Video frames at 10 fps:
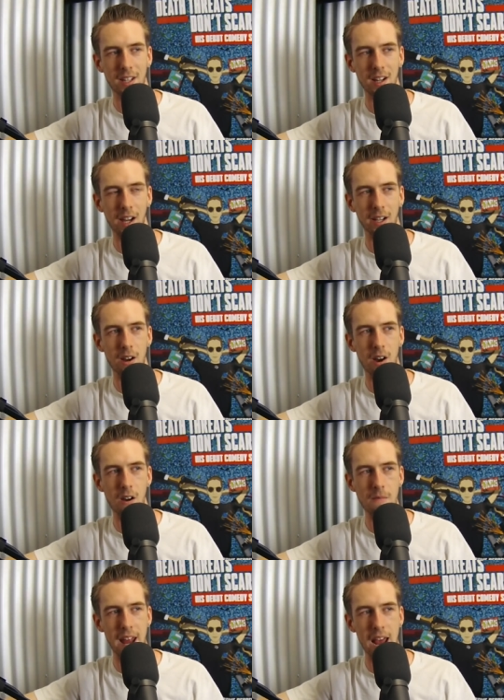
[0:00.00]
Can I go
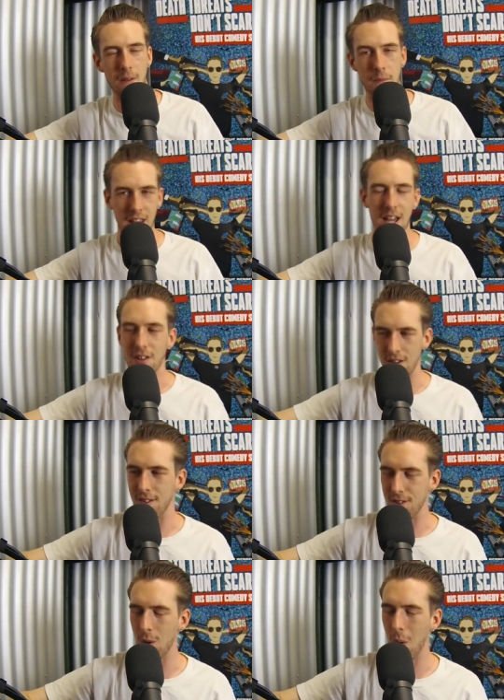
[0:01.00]
home now?
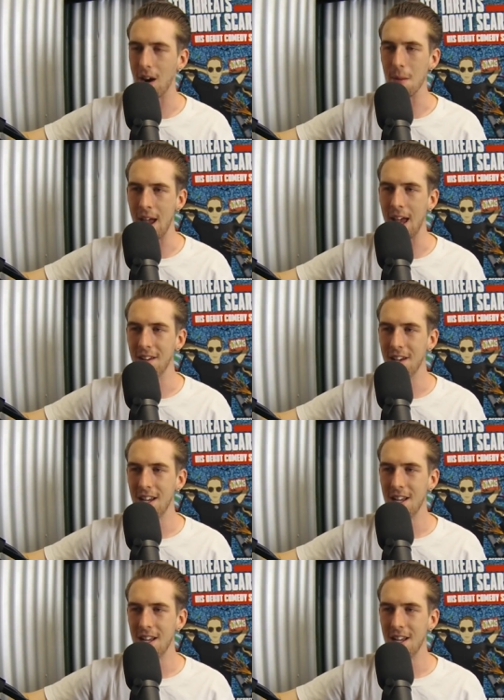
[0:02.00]
Don't worry, man.